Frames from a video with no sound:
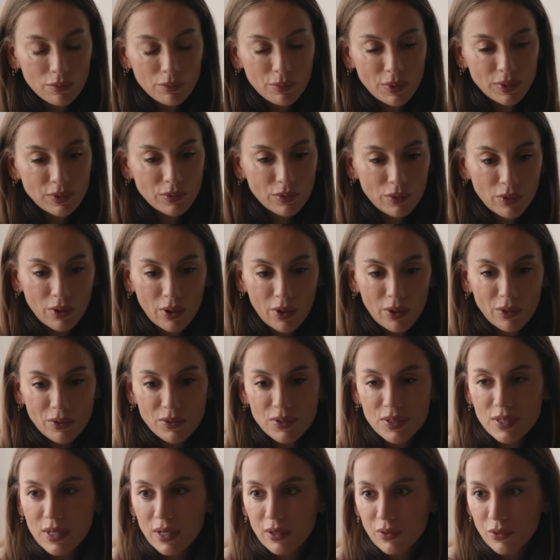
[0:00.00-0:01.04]
mental health
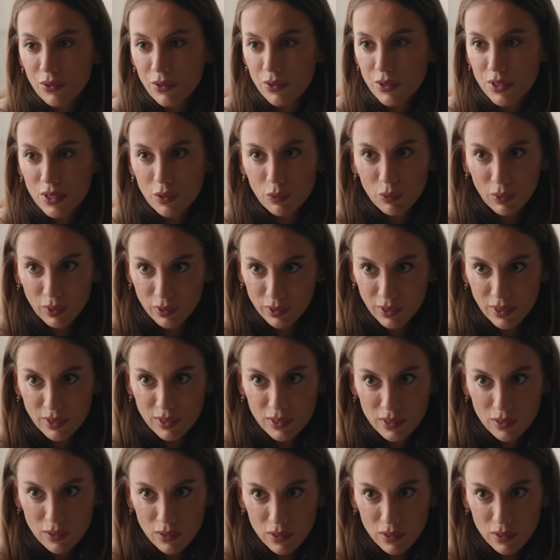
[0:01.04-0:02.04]
standards and wellness